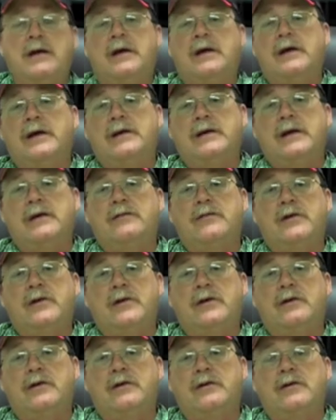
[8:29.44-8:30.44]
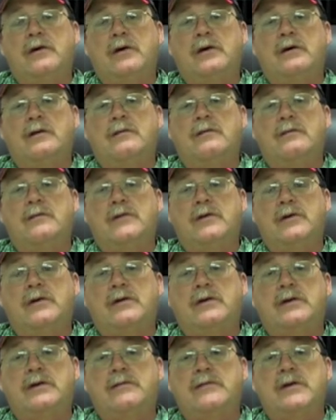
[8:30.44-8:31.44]
And every year
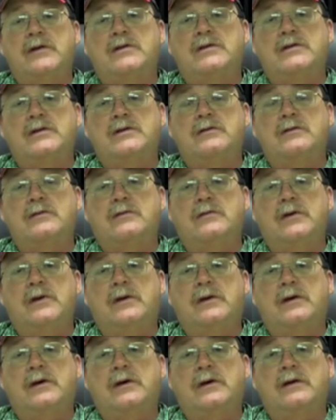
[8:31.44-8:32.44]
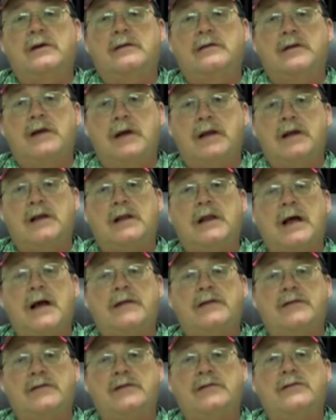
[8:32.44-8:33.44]
during the convention we take
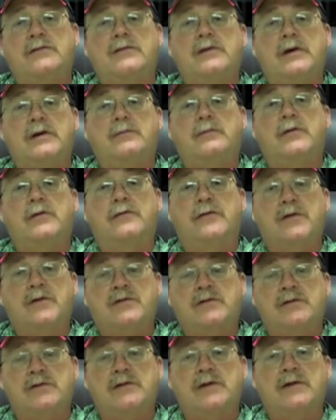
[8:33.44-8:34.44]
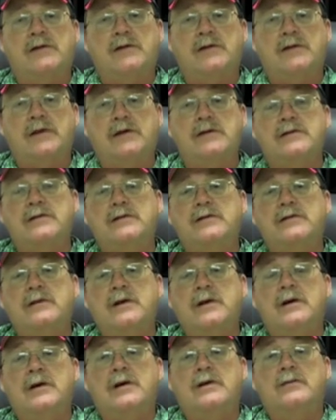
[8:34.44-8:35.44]
classes to get professional designations.
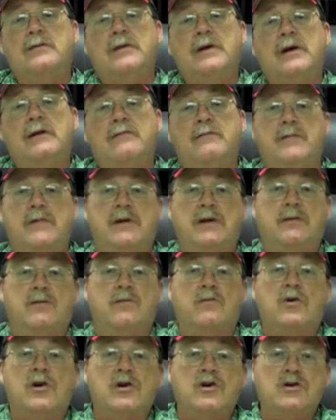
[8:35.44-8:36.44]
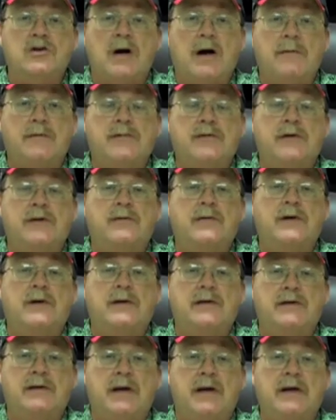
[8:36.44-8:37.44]
We have many workshops that we
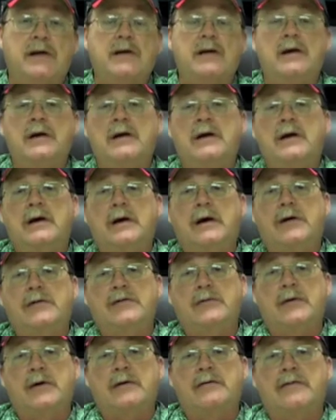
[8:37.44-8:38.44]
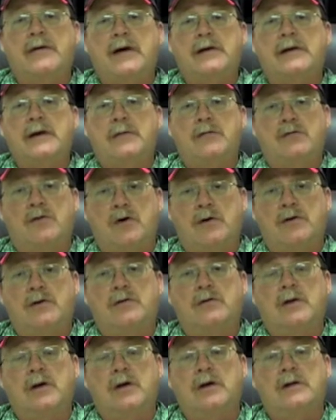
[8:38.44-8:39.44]
can take. As a matter of fact, I was
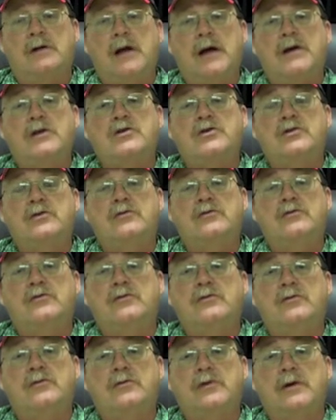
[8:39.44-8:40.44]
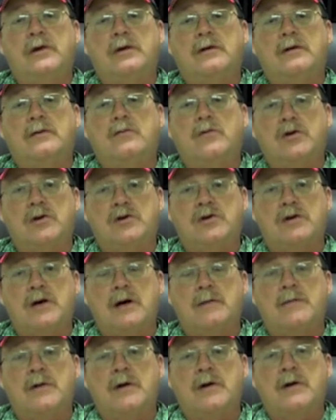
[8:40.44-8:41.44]
honored last year to do a
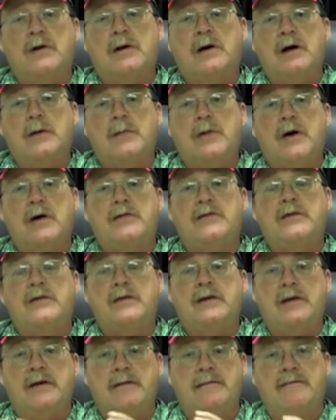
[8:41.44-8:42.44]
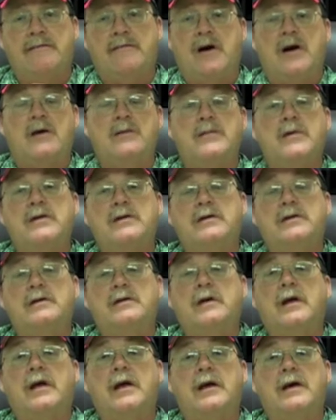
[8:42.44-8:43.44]
workshop about the environment
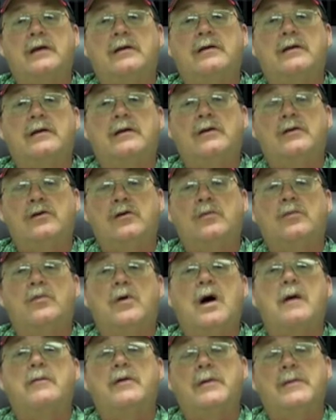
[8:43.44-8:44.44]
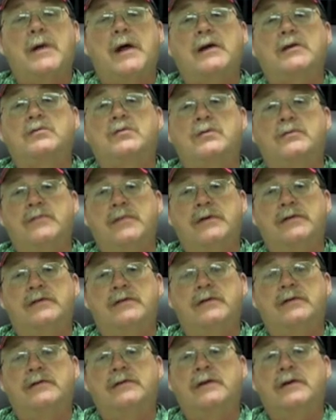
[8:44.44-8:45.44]
and your property management
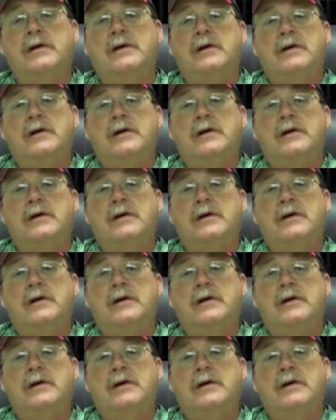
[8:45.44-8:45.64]
business.